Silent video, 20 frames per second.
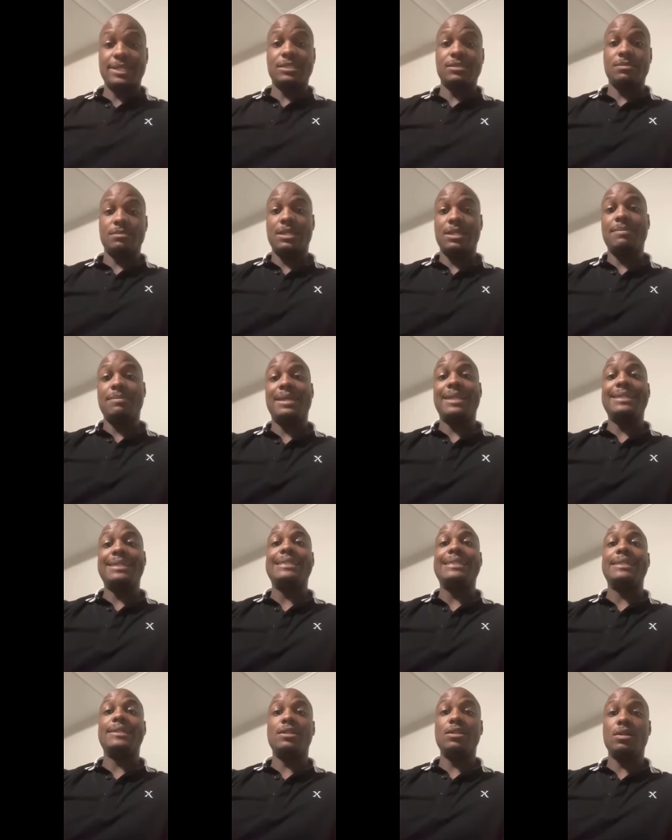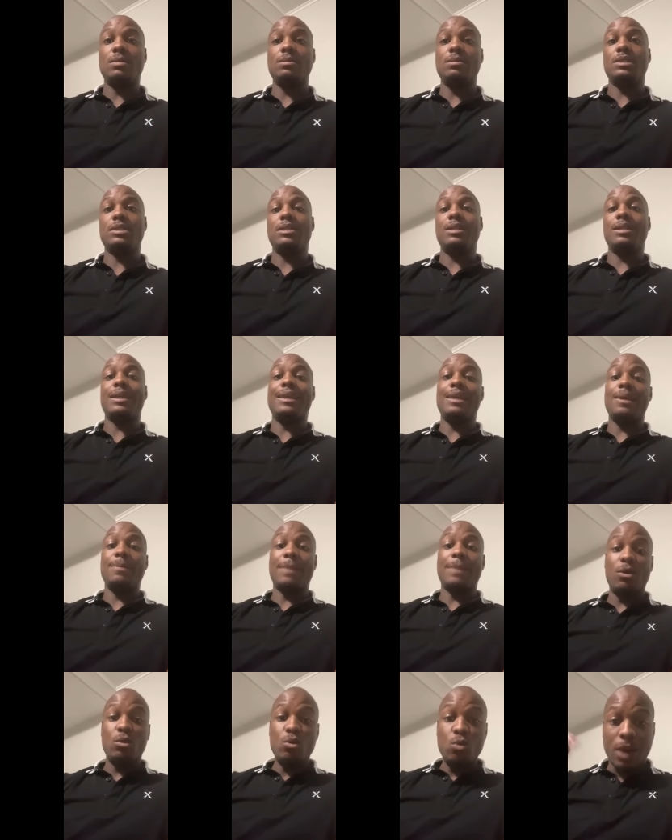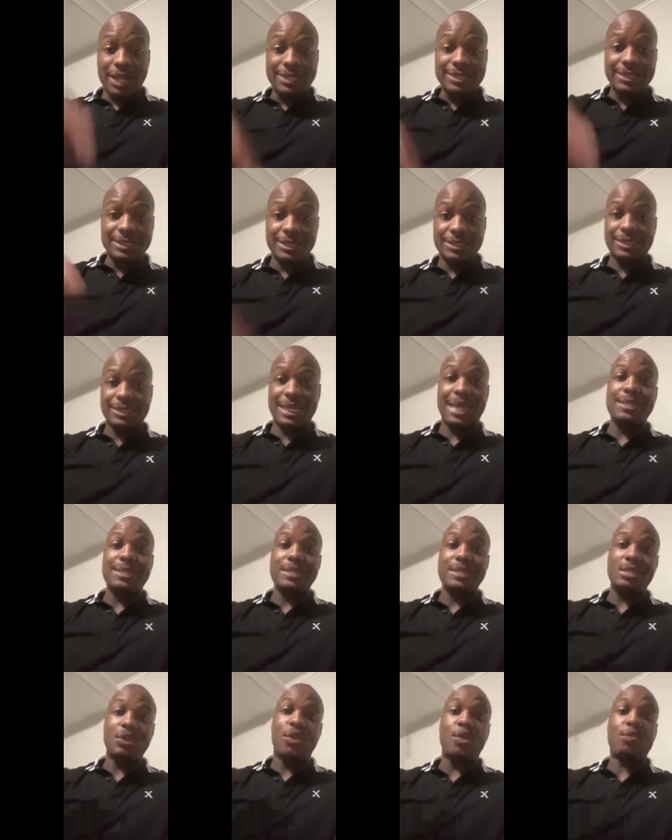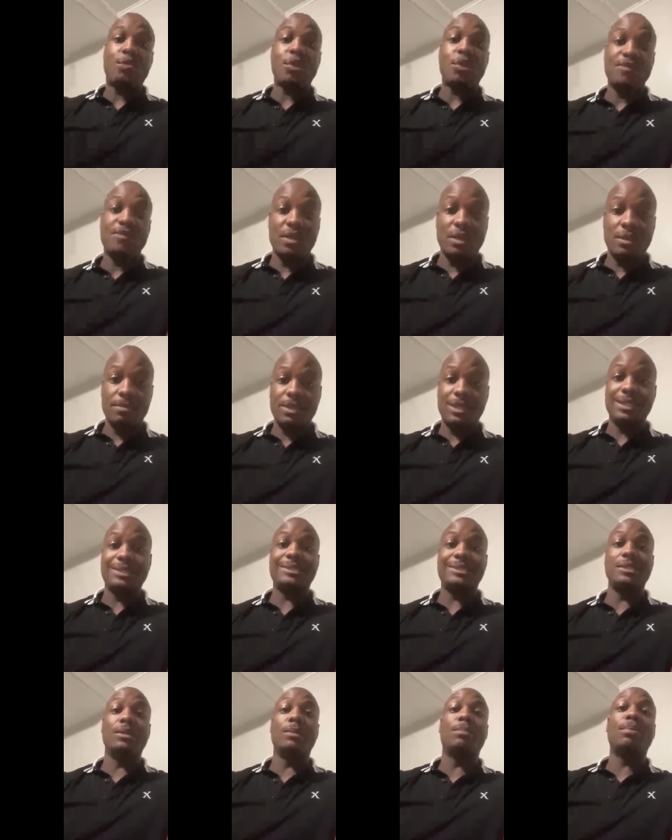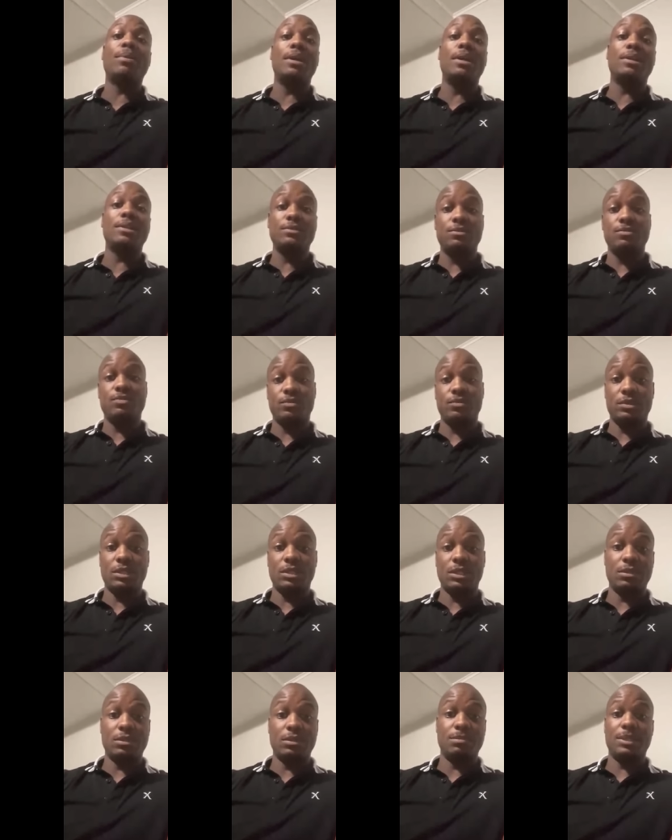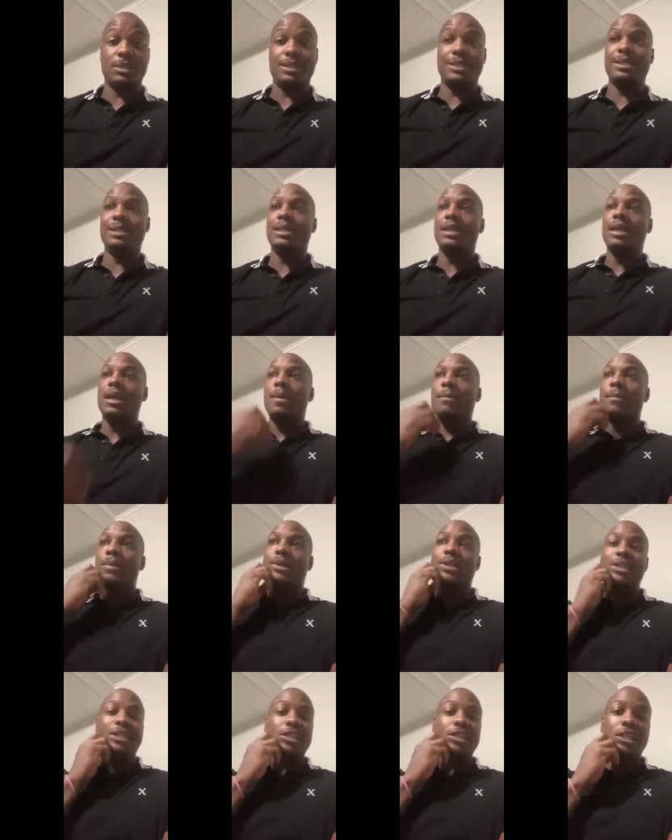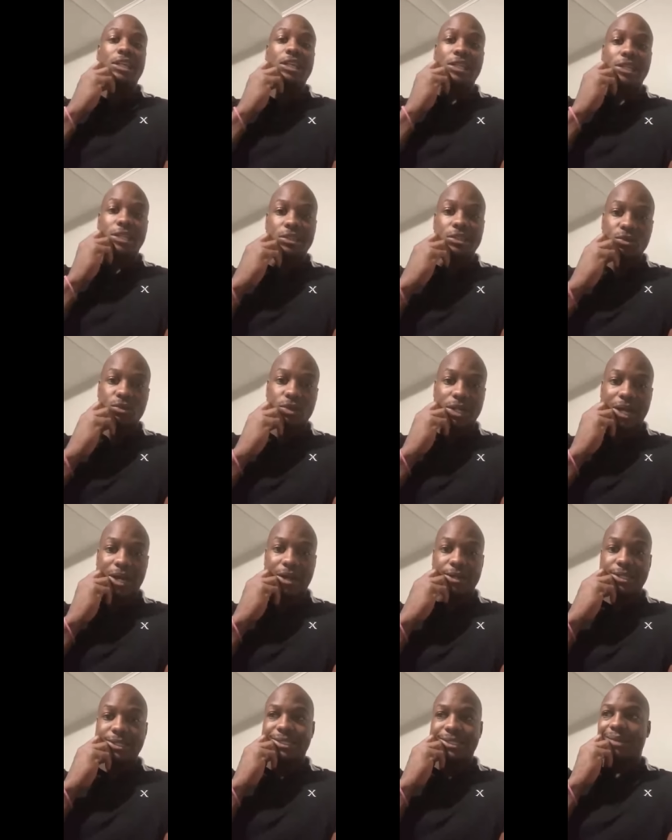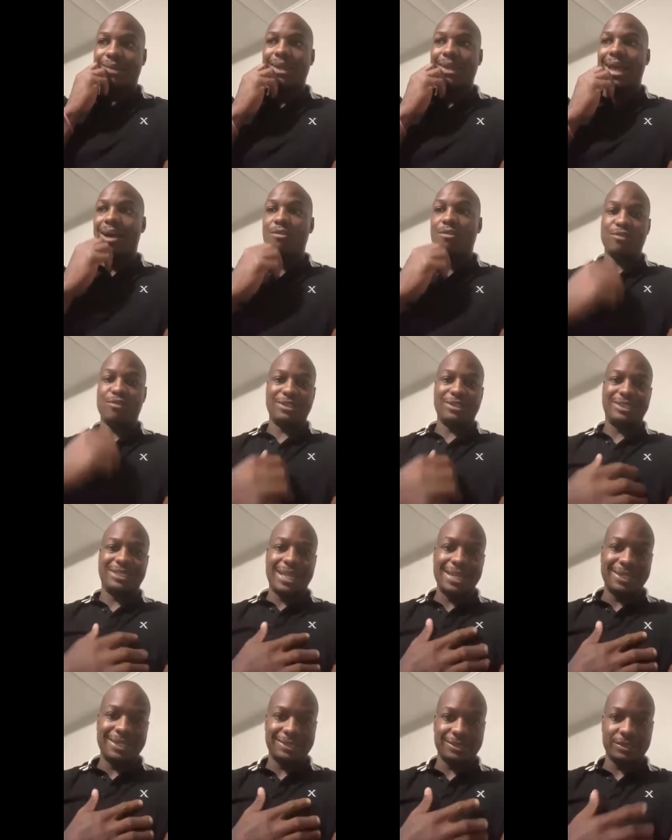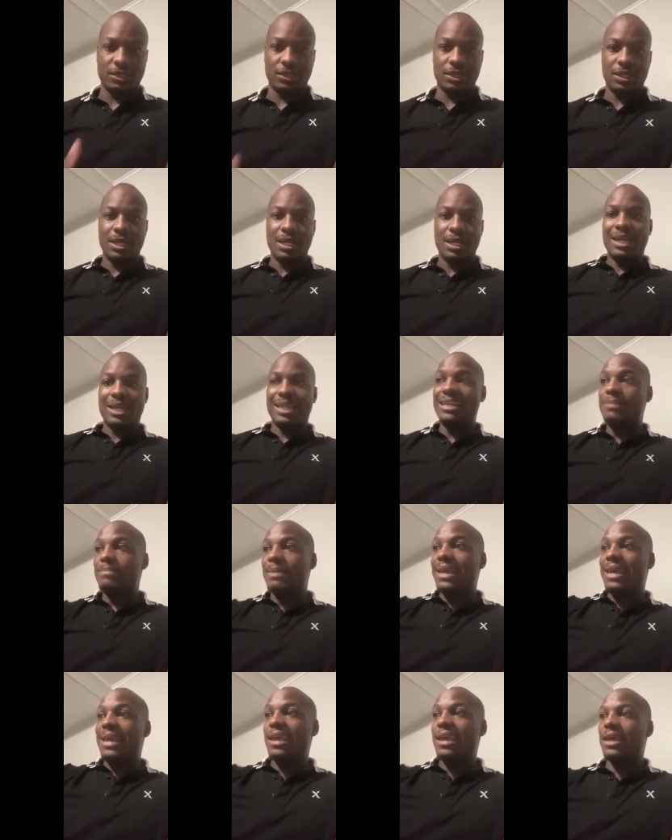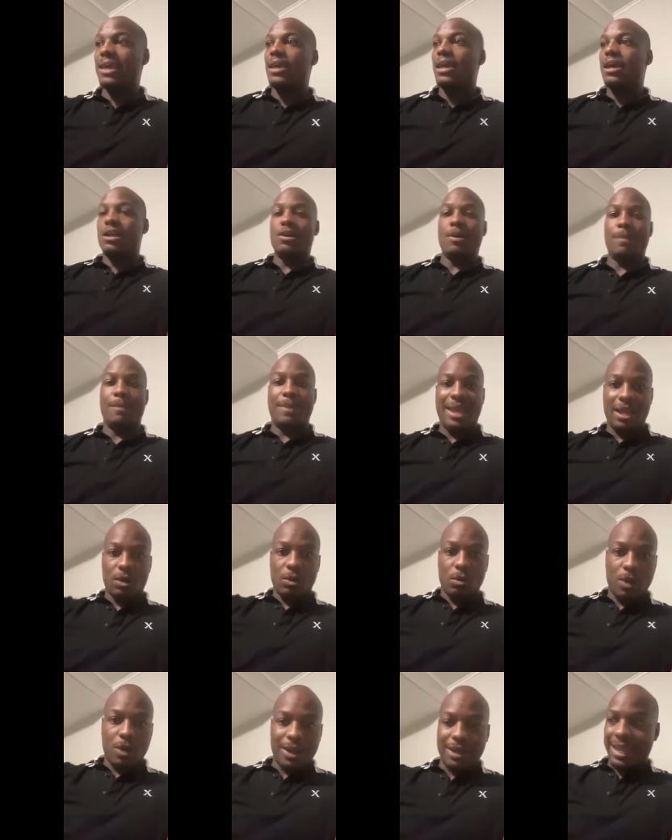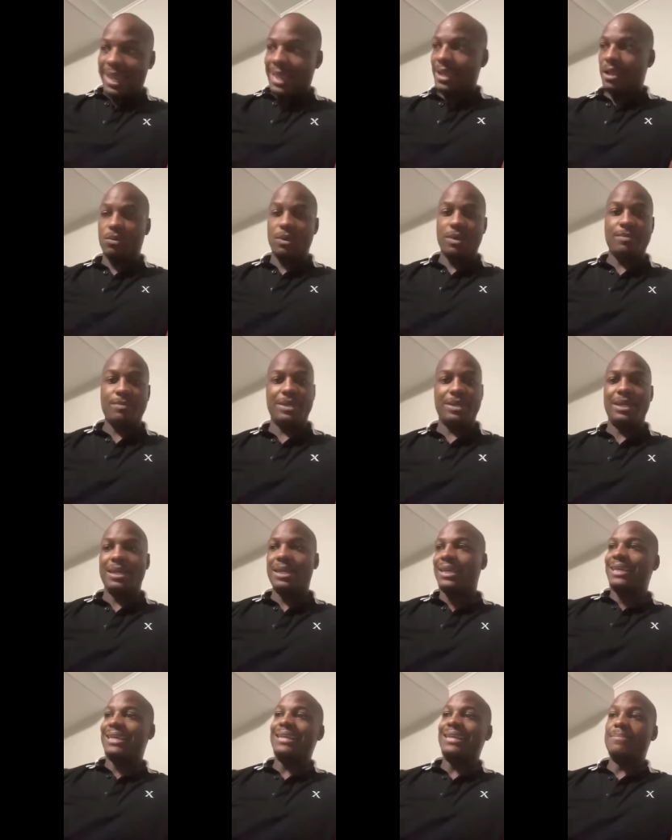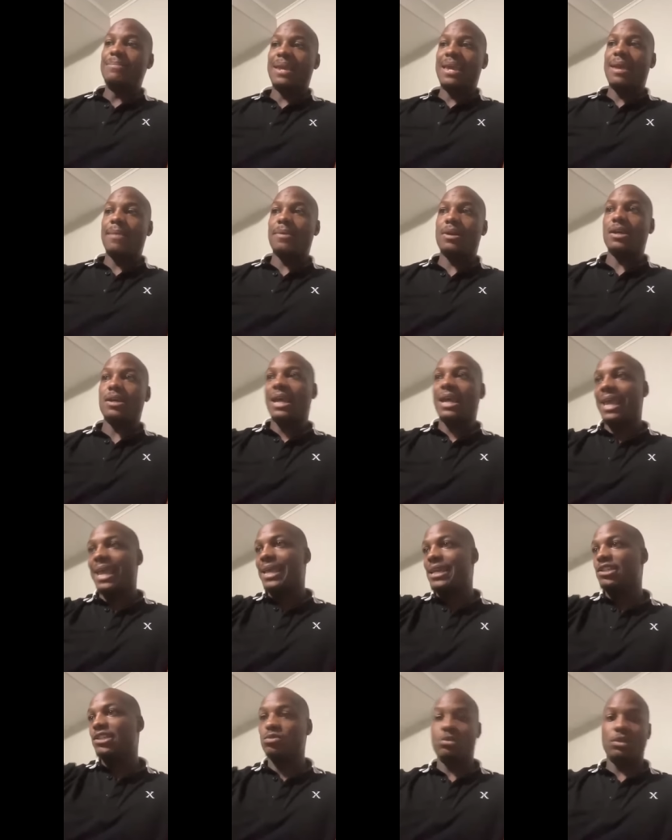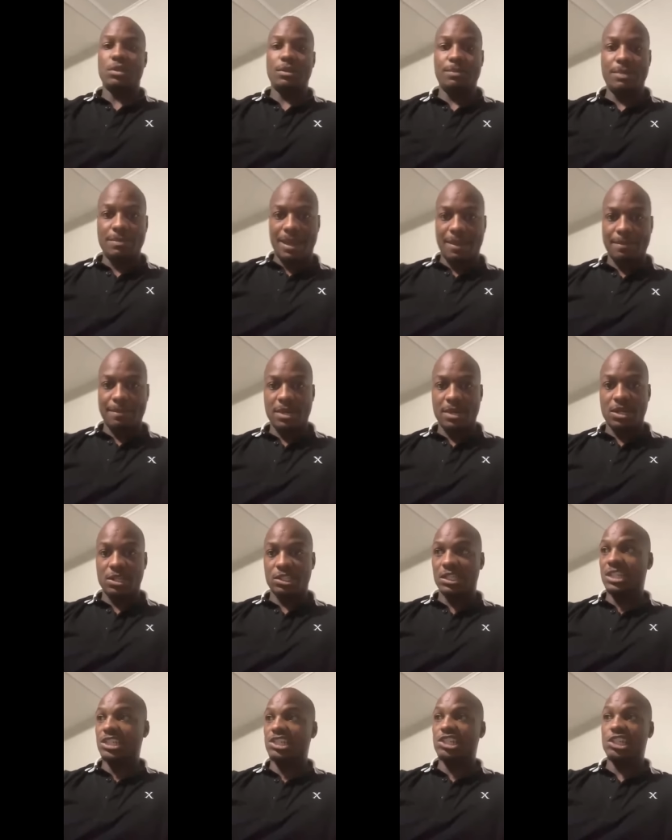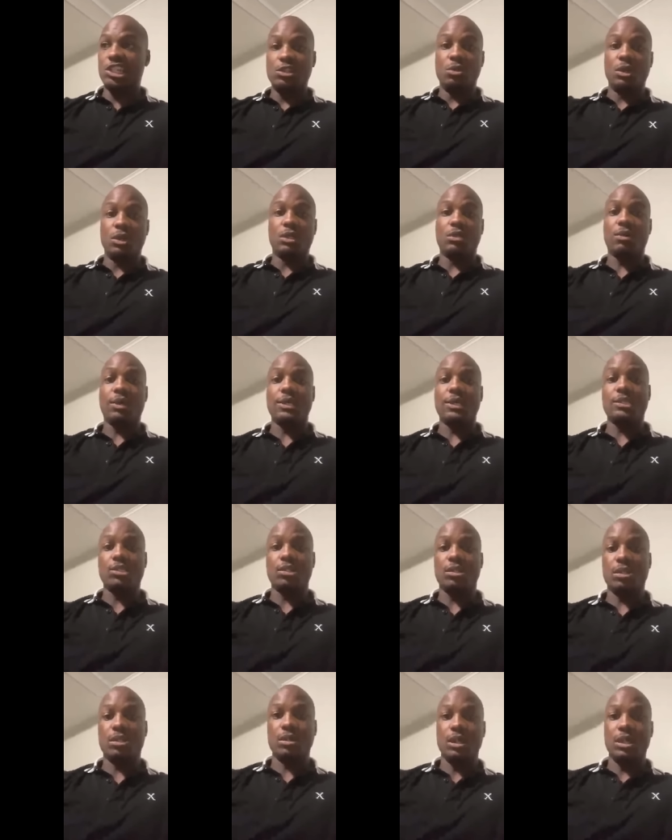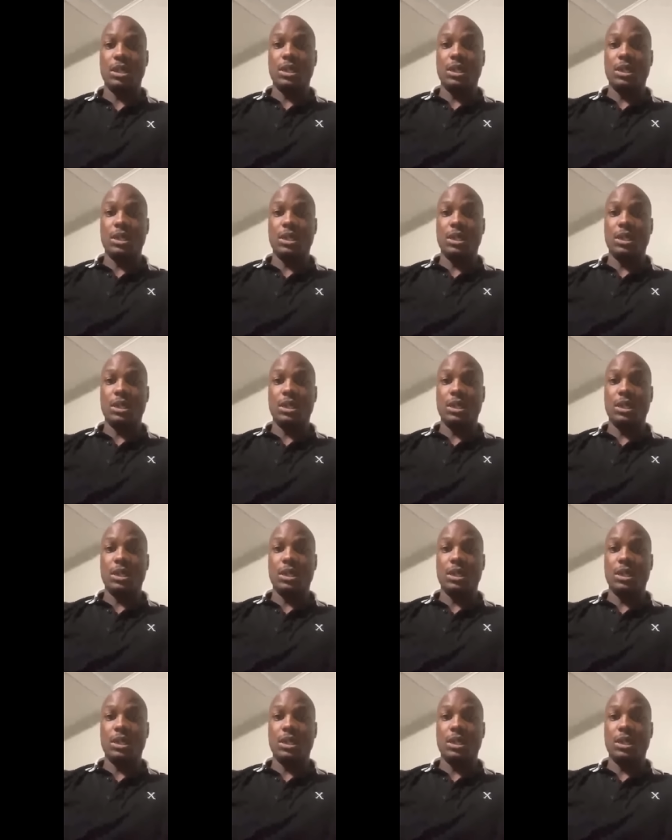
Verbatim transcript: man. That man need help. Everybody who watching this chat need to go pray for that man. Send a prayer to him, man. Because he he, he doing all this out, out for jealousy. He mad Cabrera White hanging with me. He mad because Angel want to be my manager, and she doing a great job.